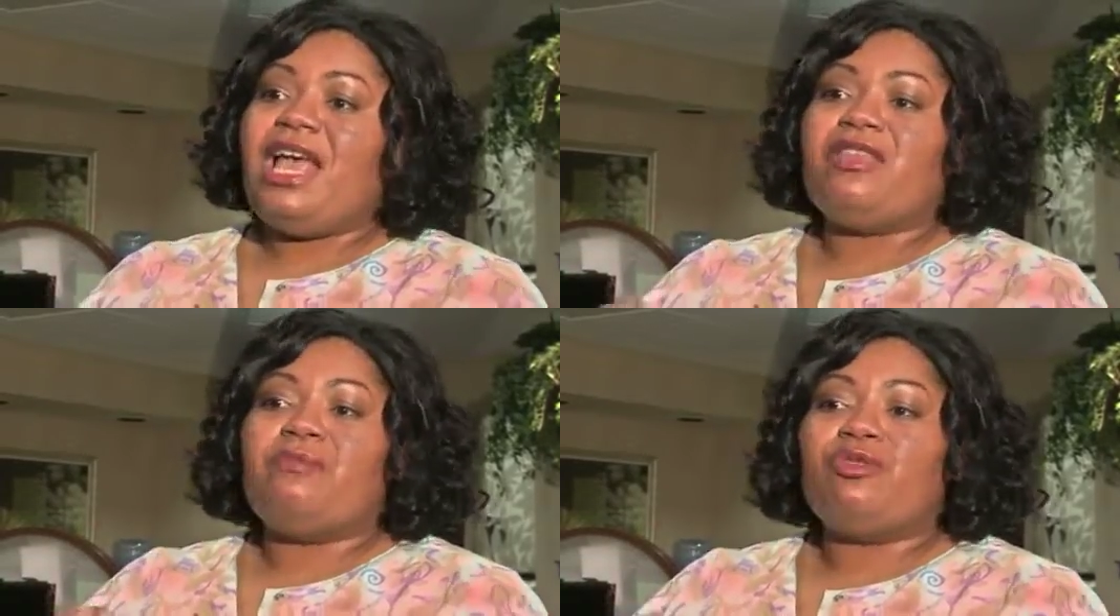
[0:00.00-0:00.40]

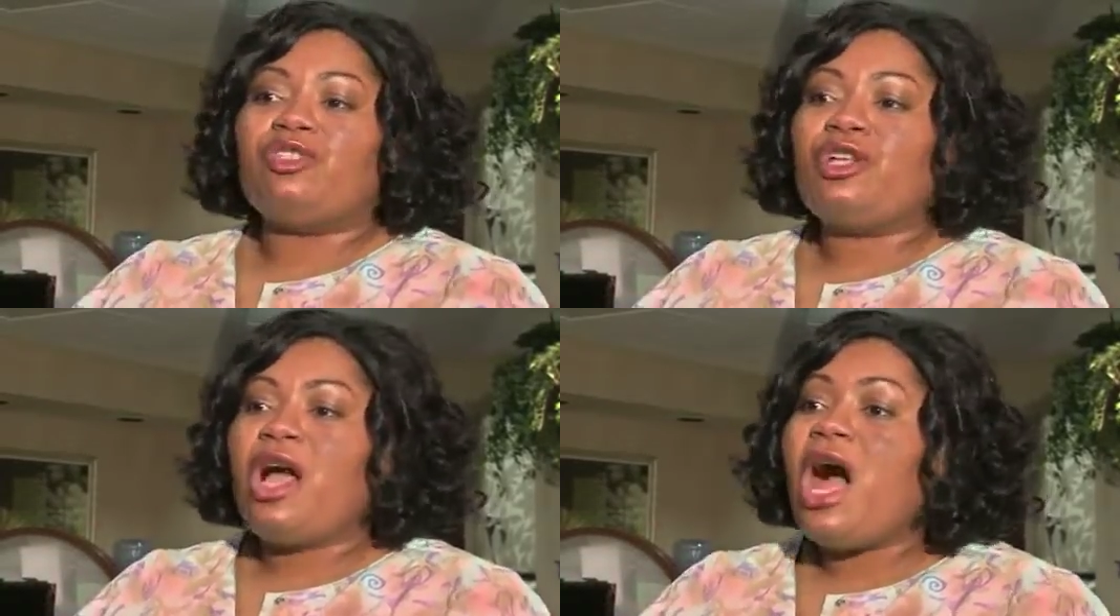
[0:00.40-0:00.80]
in the
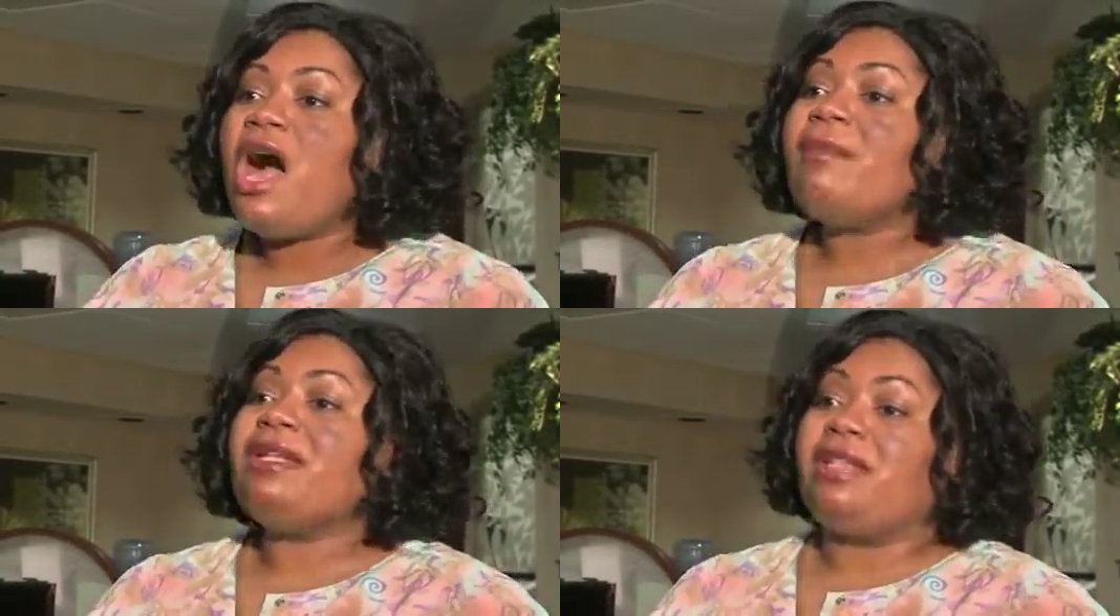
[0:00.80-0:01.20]
most
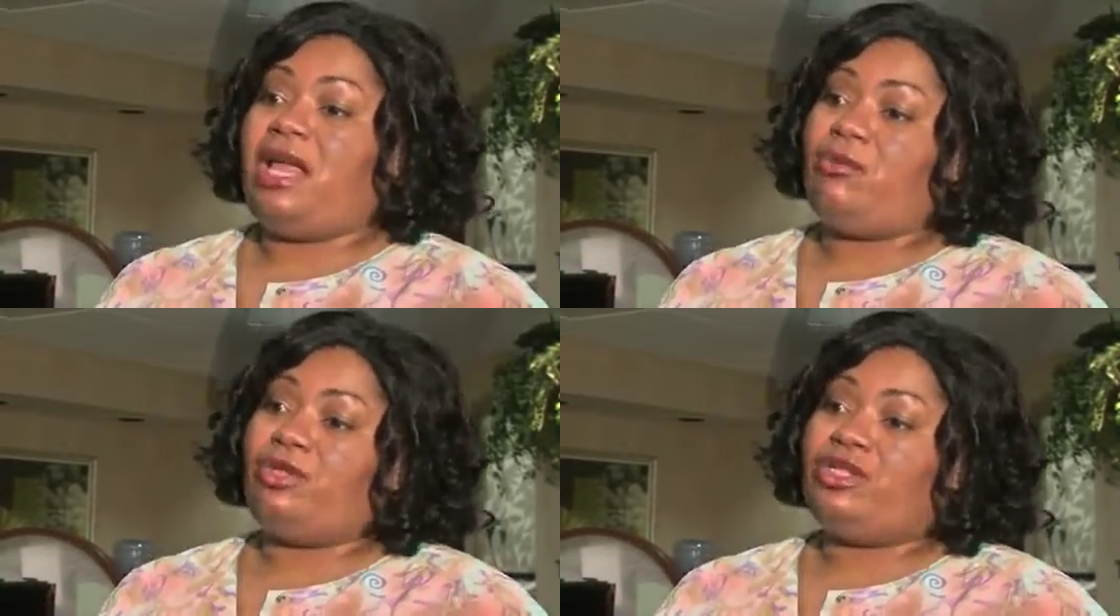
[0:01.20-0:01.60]
common
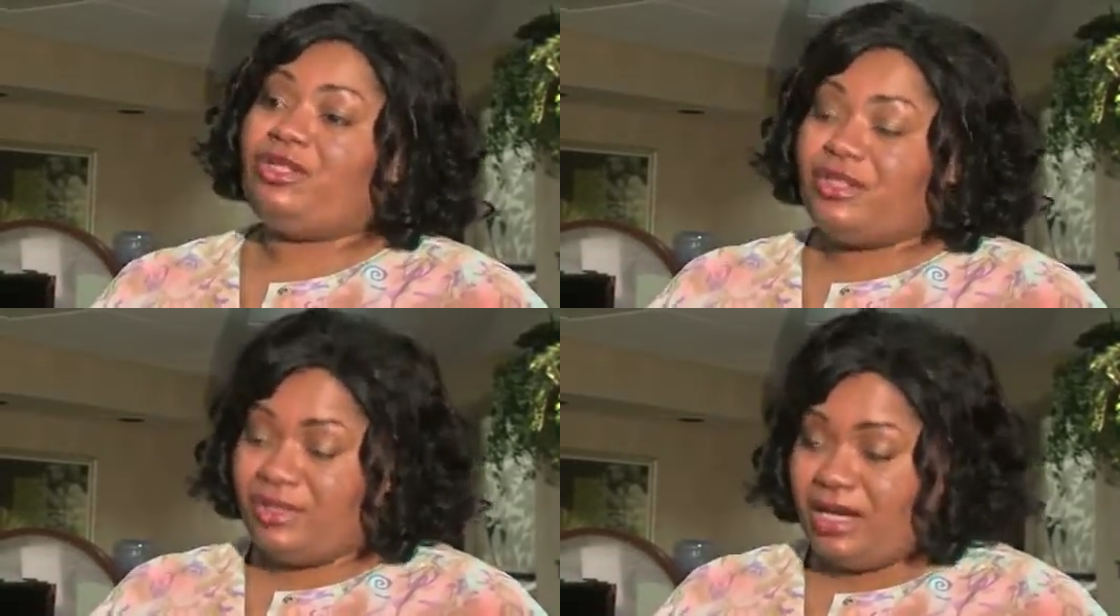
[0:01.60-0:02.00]

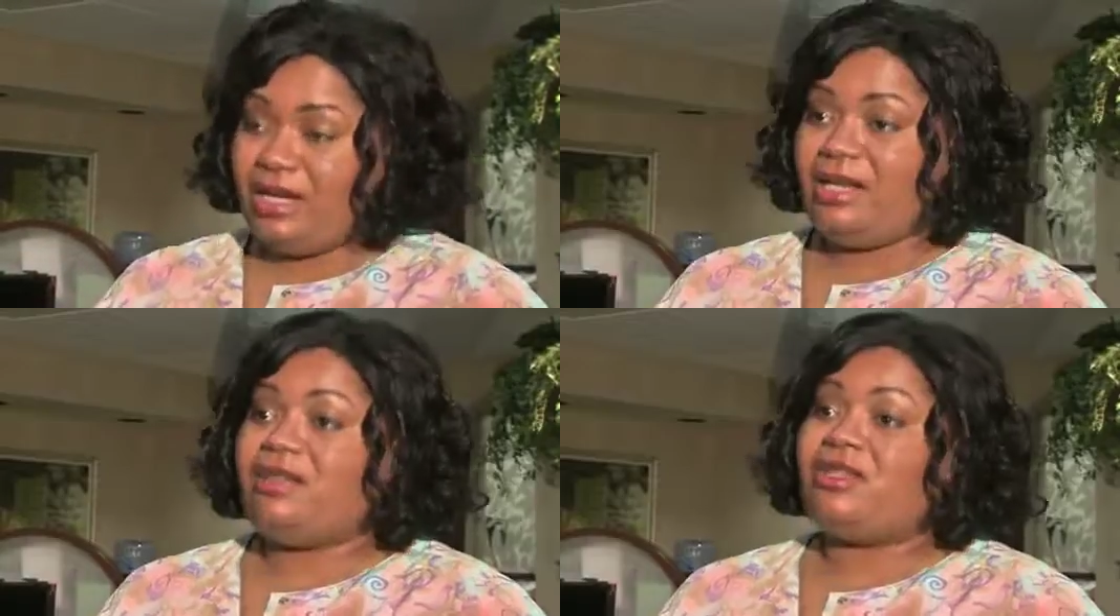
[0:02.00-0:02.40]
languages
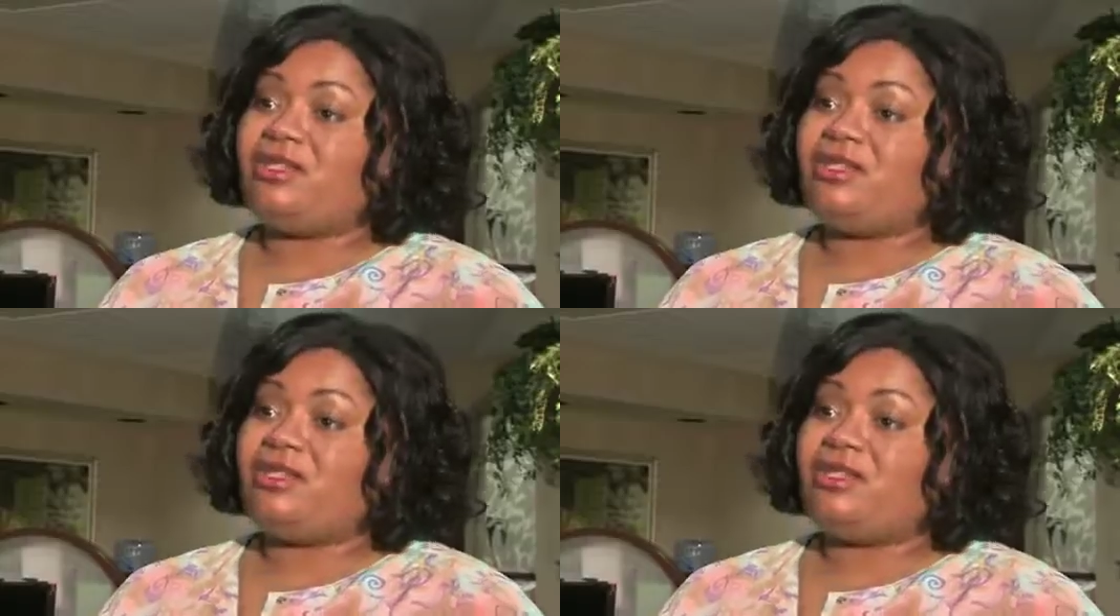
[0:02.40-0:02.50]
seen in